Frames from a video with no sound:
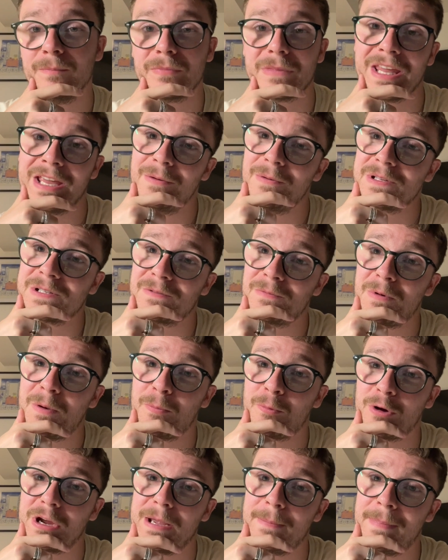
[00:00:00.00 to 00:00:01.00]
it was from a
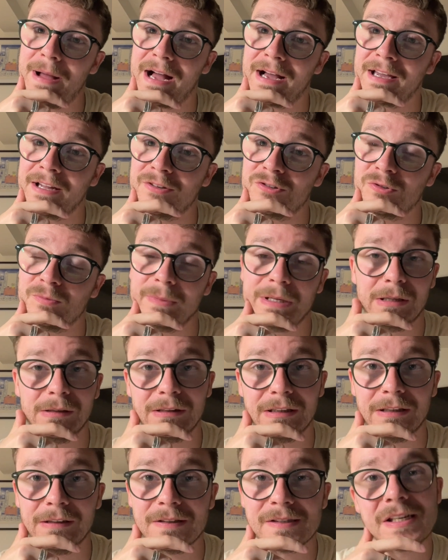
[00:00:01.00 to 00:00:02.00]
pre-packaged meal
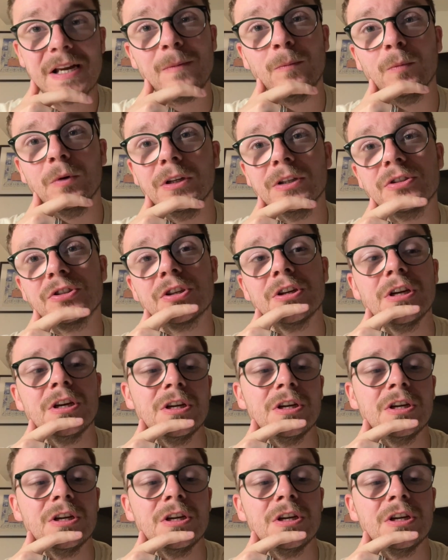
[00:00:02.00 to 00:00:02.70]
deal sandwich.